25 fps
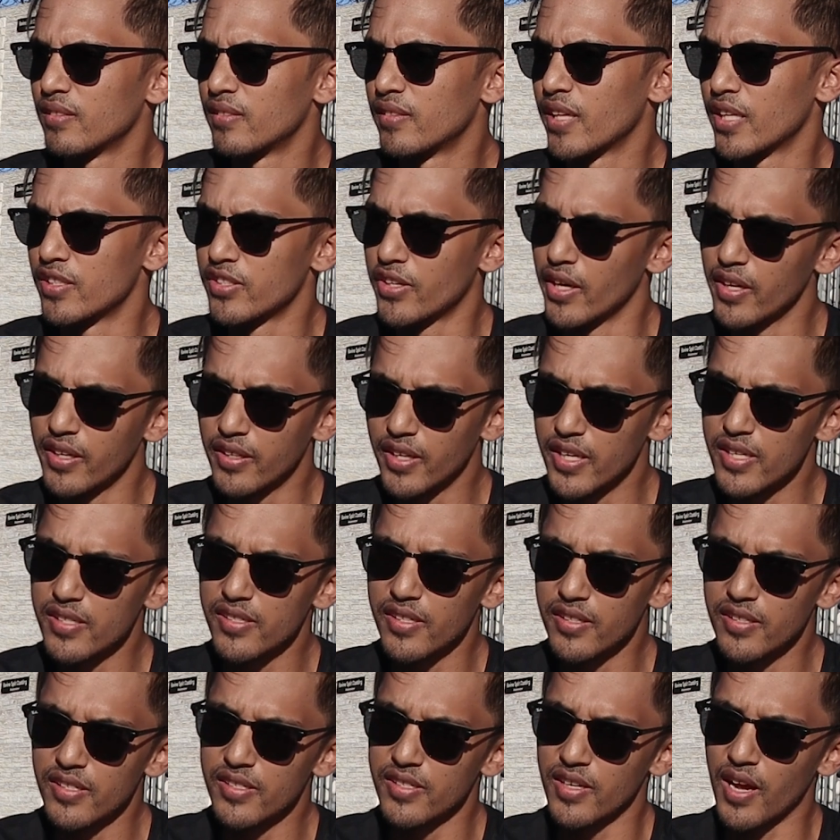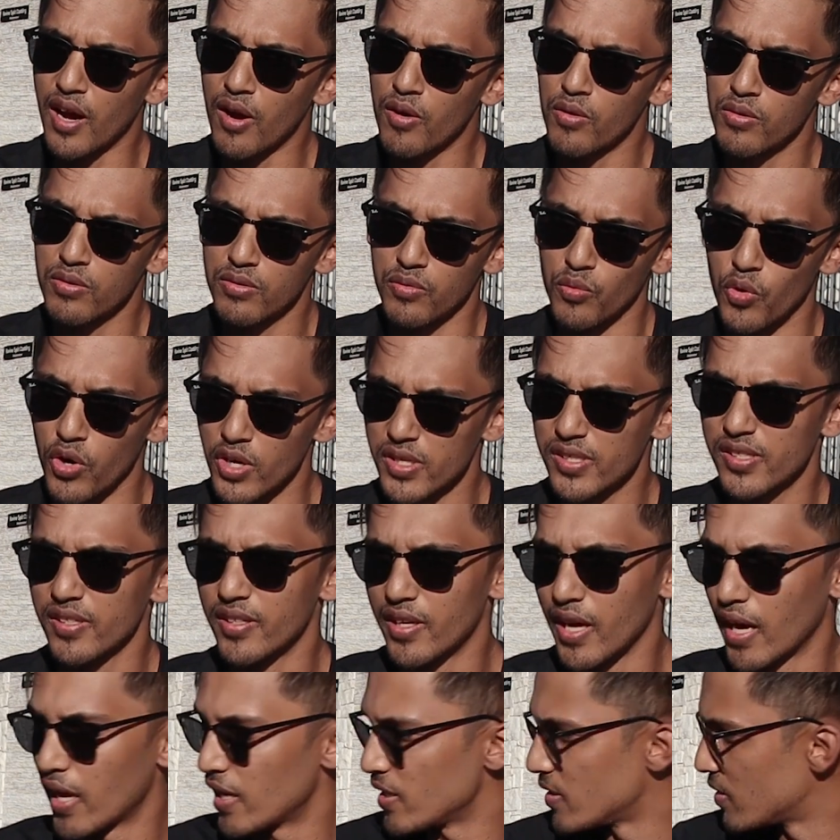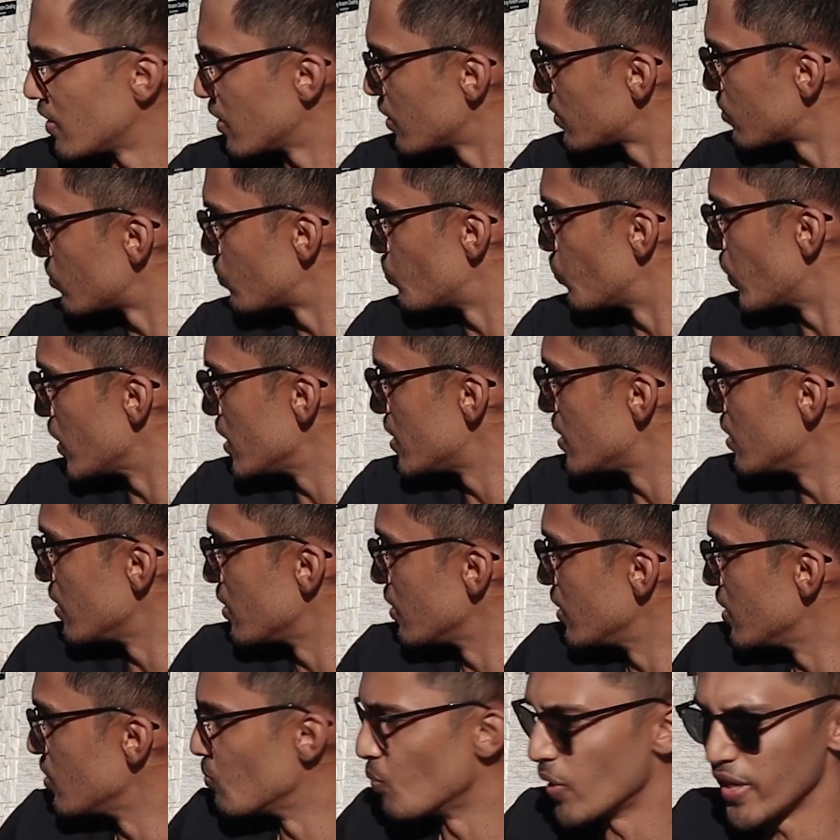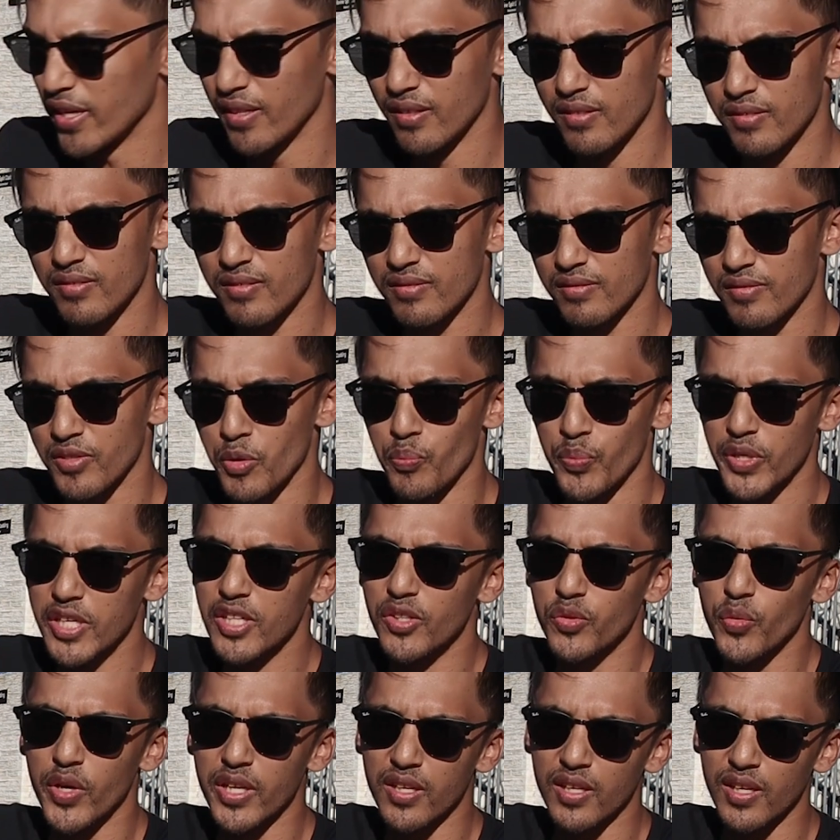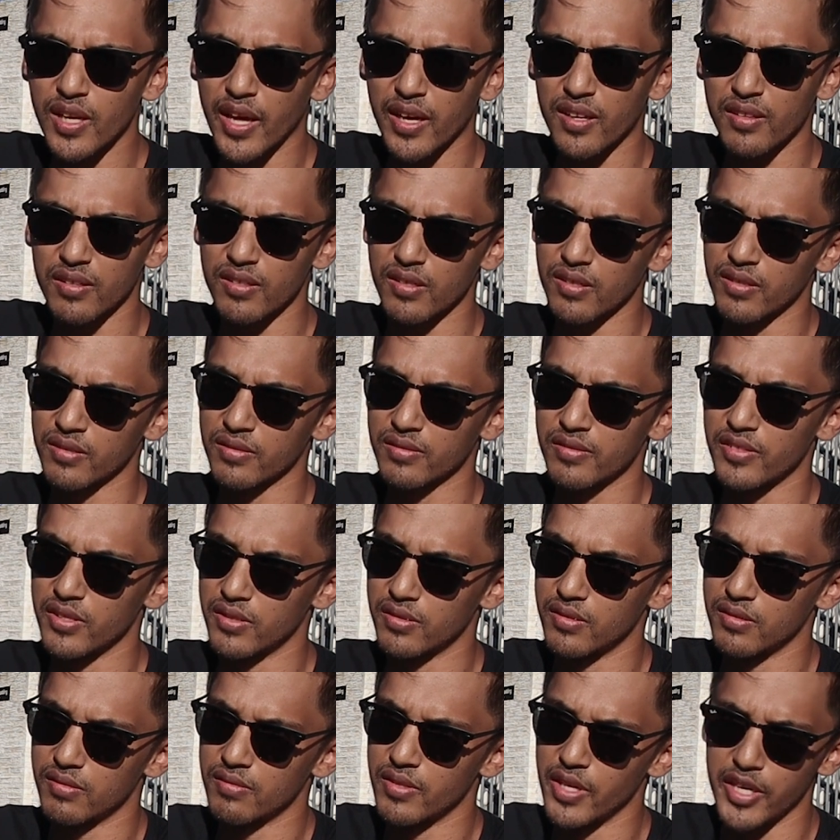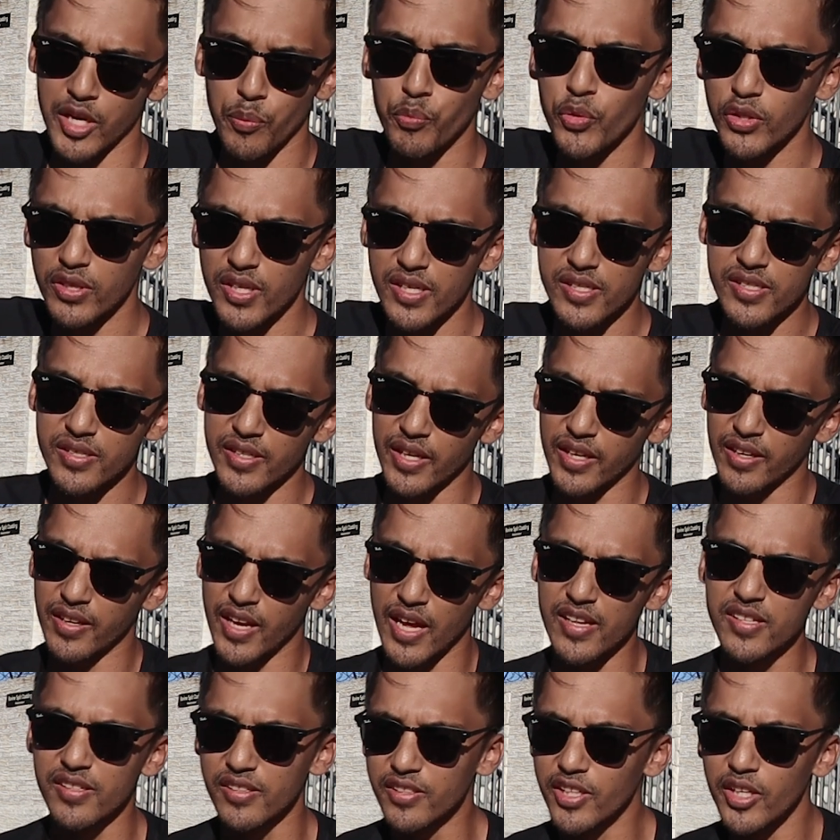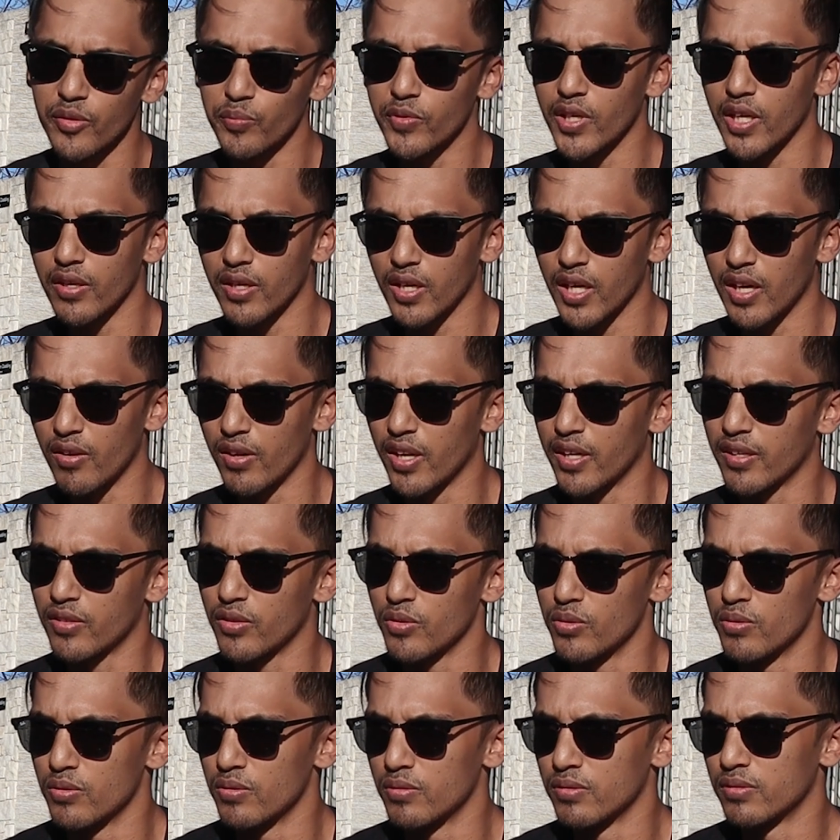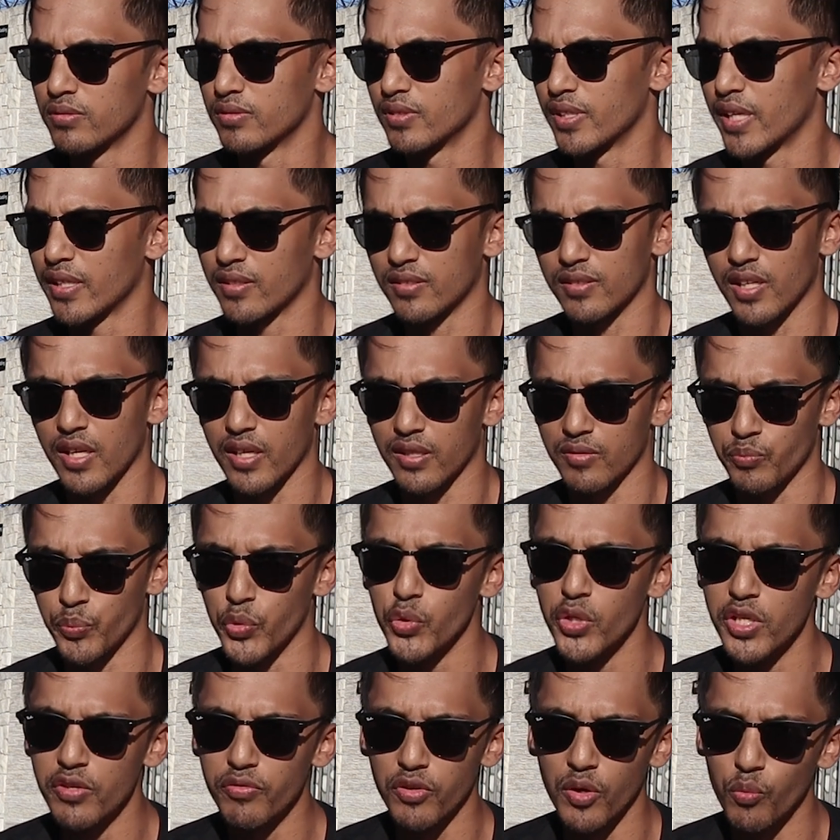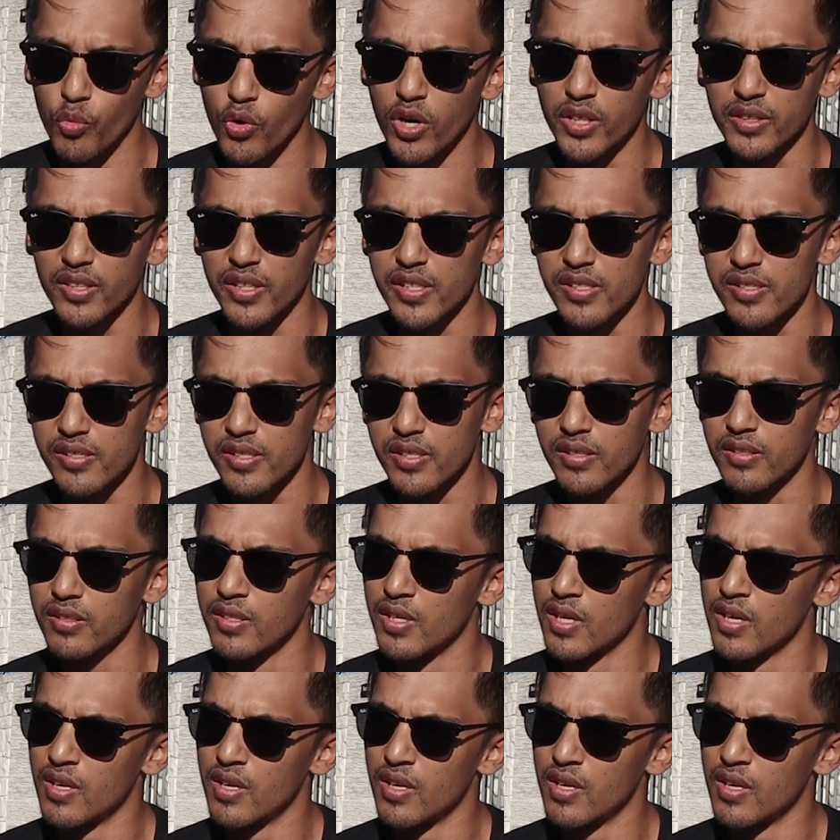that's going K-Series now was the guys that basically made the B20 like the reputation that it has in Cape Town now, like Booney from Work Racing,